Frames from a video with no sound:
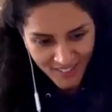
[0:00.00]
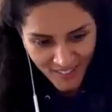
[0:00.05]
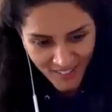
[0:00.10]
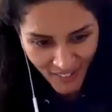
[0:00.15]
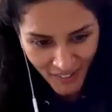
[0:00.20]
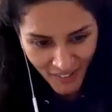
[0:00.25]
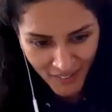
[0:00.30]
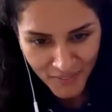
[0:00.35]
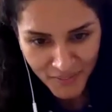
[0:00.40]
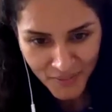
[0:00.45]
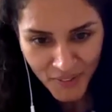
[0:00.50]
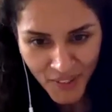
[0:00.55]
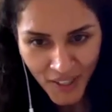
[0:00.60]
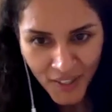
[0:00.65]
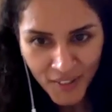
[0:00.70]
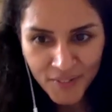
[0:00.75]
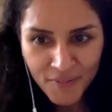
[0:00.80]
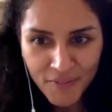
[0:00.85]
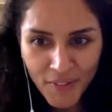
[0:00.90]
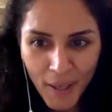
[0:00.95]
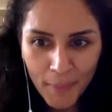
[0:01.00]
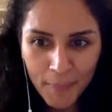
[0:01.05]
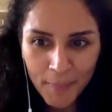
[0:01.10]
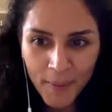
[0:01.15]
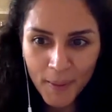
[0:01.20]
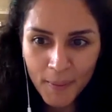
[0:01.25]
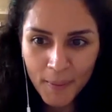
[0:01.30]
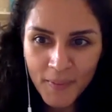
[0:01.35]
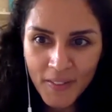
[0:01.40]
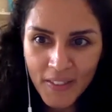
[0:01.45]
So I'll kind of wrap
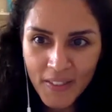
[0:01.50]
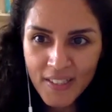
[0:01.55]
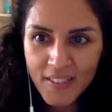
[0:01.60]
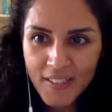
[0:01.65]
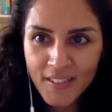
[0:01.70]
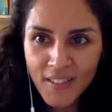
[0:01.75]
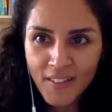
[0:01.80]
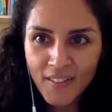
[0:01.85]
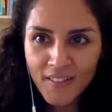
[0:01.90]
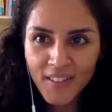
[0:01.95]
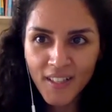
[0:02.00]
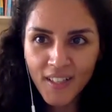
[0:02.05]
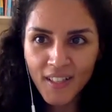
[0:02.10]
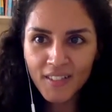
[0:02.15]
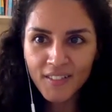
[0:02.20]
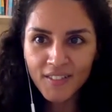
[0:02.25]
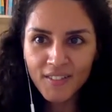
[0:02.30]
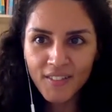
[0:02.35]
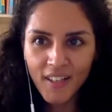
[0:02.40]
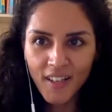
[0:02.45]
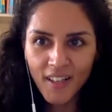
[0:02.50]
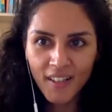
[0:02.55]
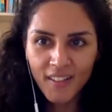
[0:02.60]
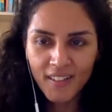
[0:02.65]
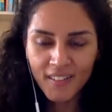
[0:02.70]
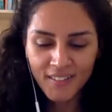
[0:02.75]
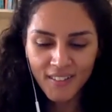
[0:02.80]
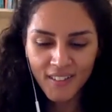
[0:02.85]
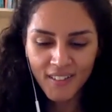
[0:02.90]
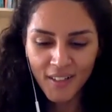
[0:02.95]
up this day today.